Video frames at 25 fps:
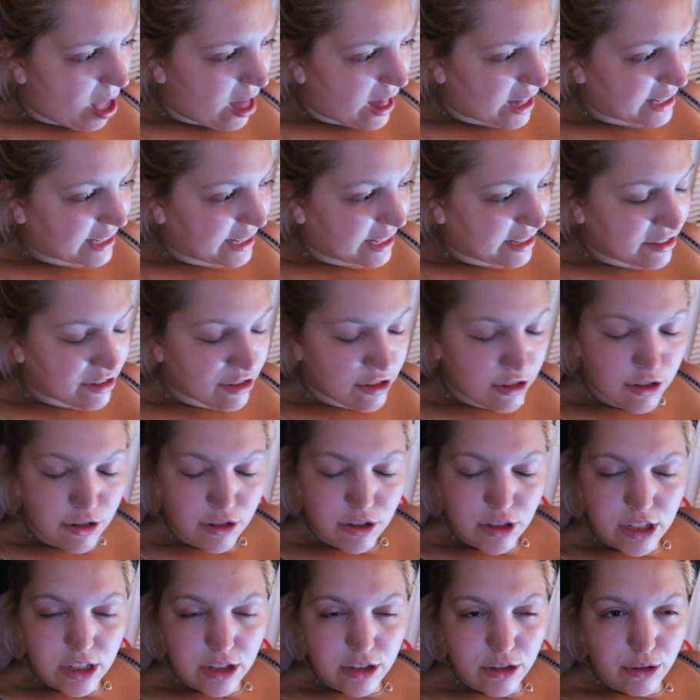I like to,
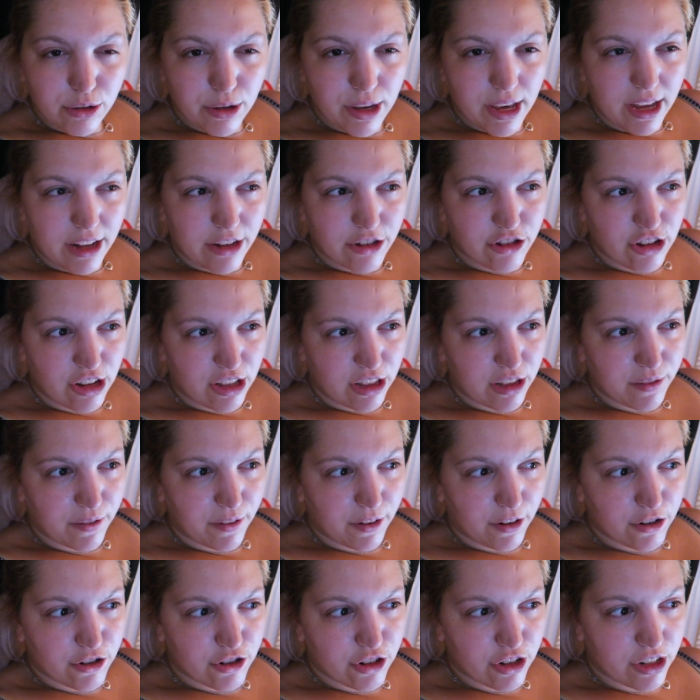so yeah, Jane the
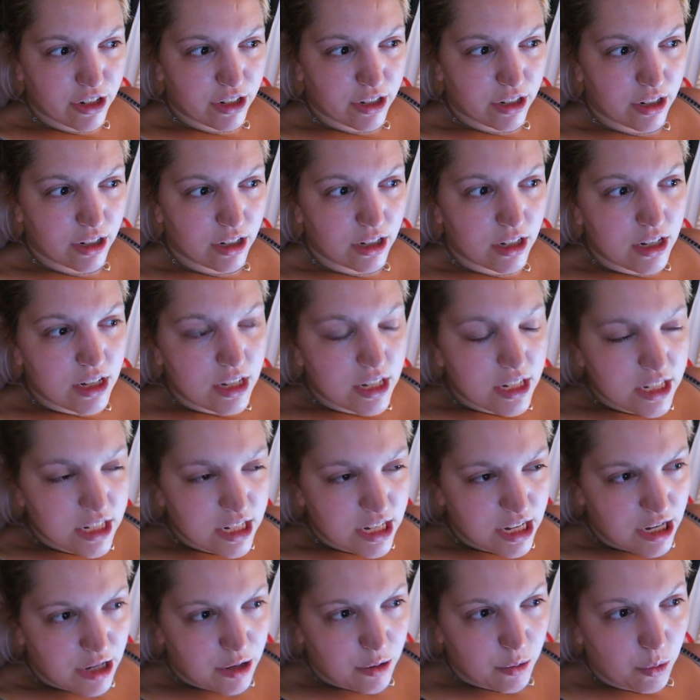Virgin,
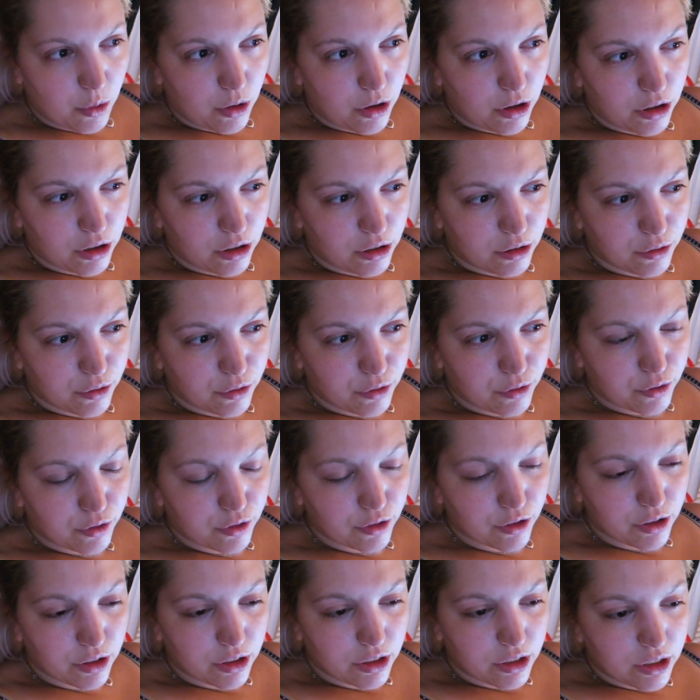Teen Wolf,
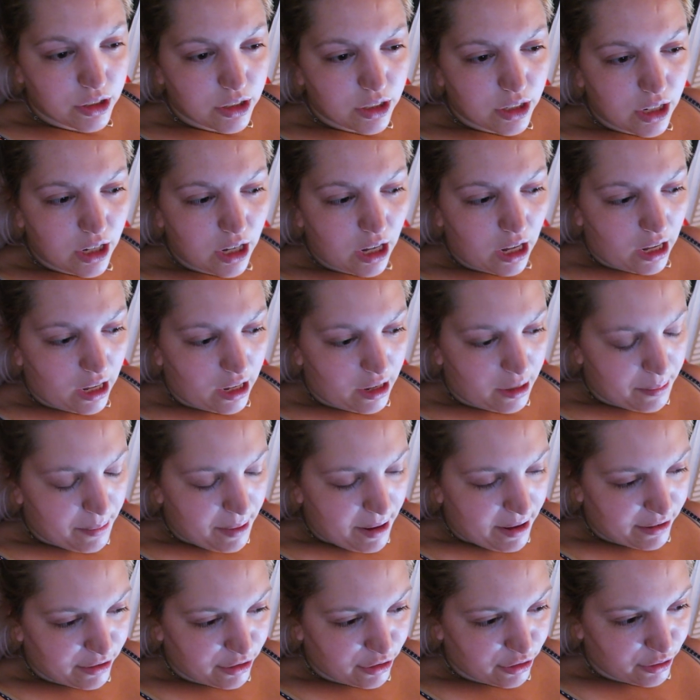
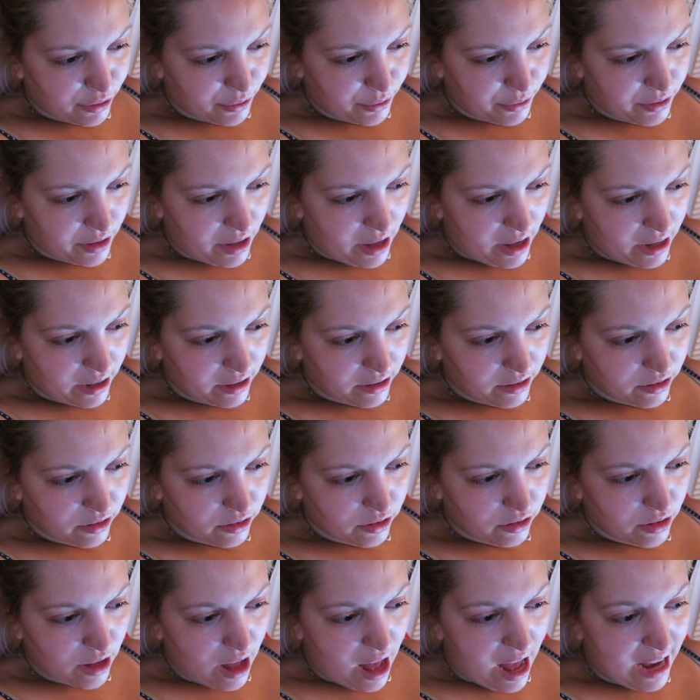Masters of
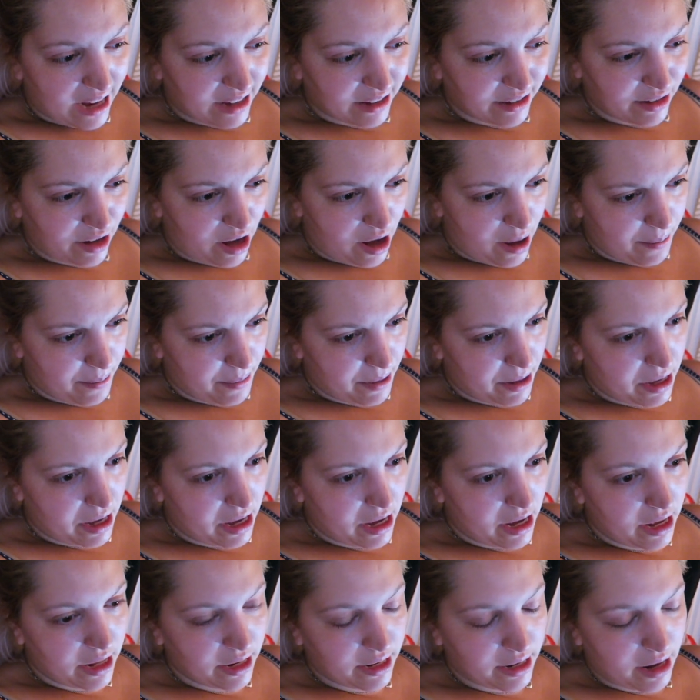Sex,
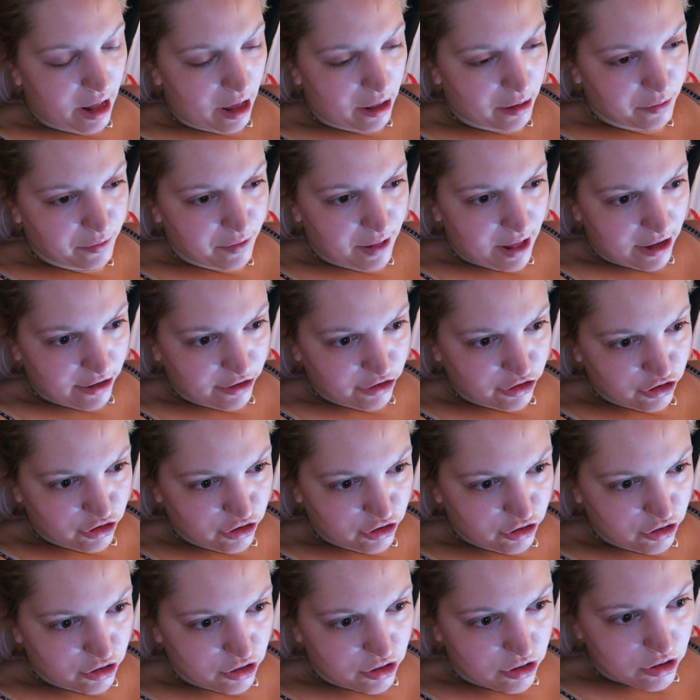iZombie, now The Flash is
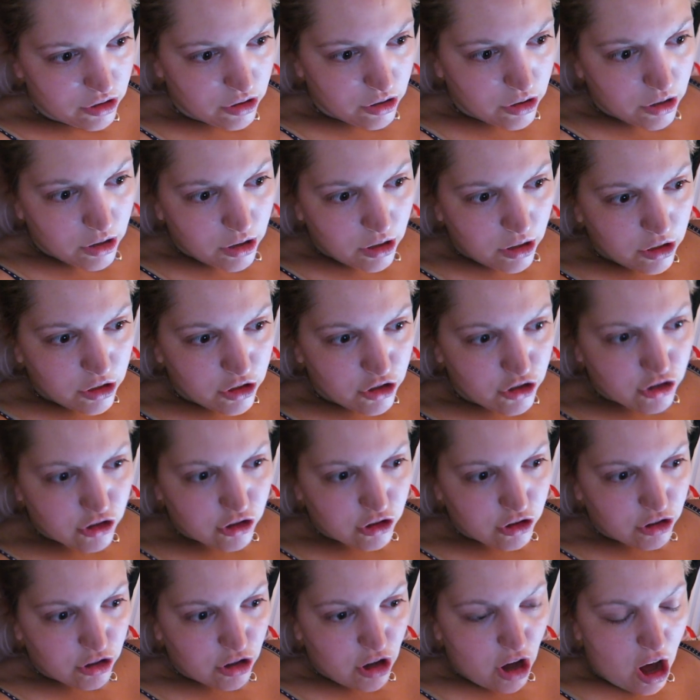
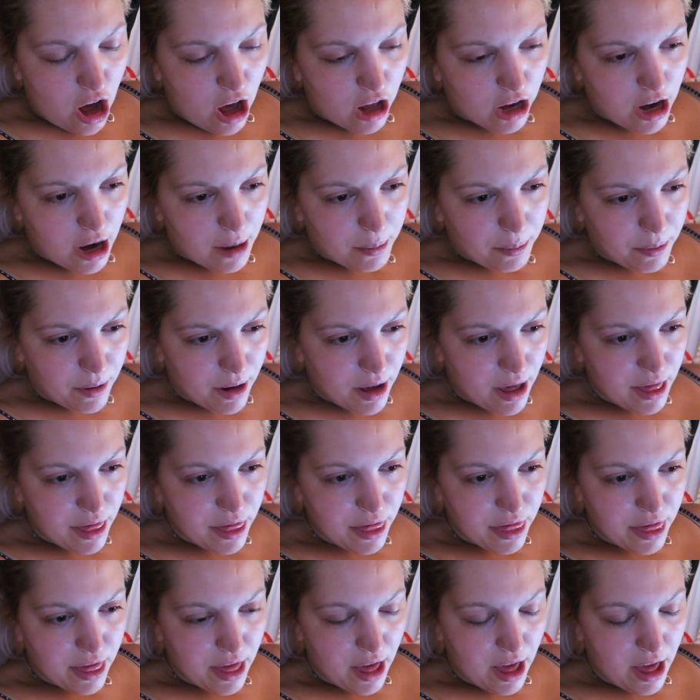caught up with.